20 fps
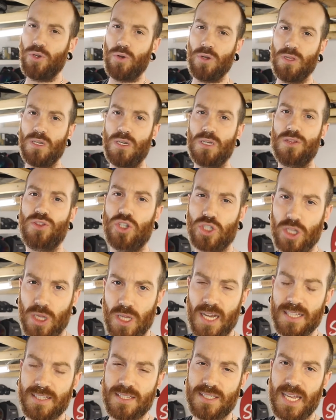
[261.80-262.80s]
to a look, there's a
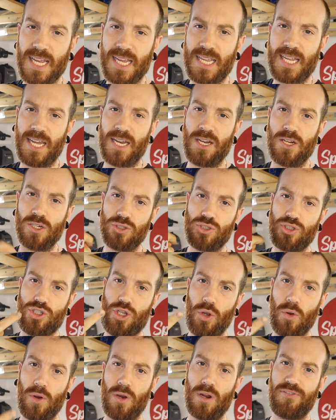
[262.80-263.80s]
lot to take in,
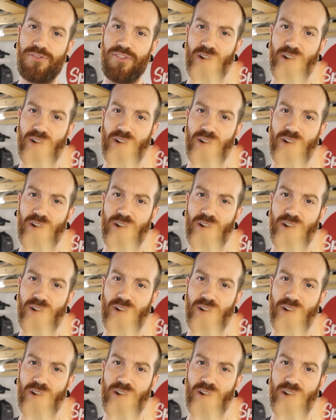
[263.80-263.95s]
two out of